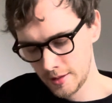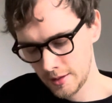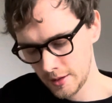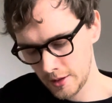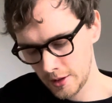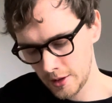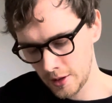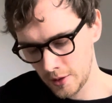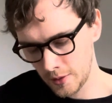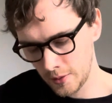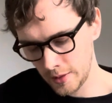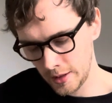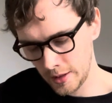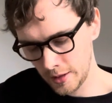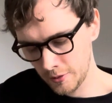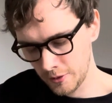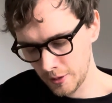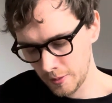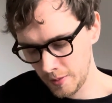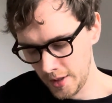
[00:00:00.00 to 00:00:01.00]
going
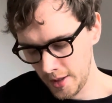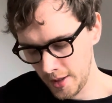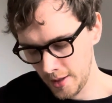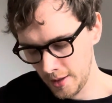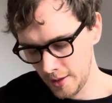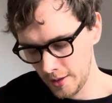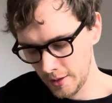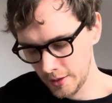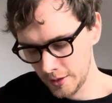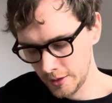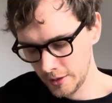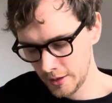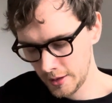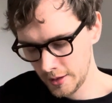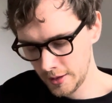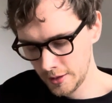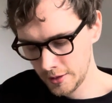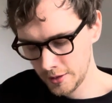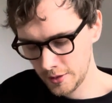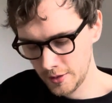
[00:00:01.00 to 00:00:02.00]
from here
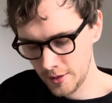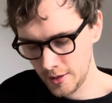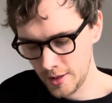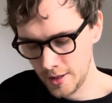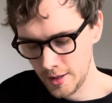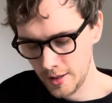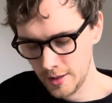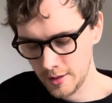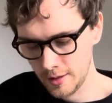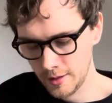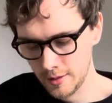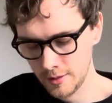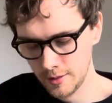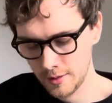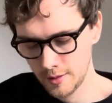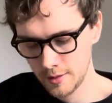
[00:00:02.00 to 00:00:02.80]
to here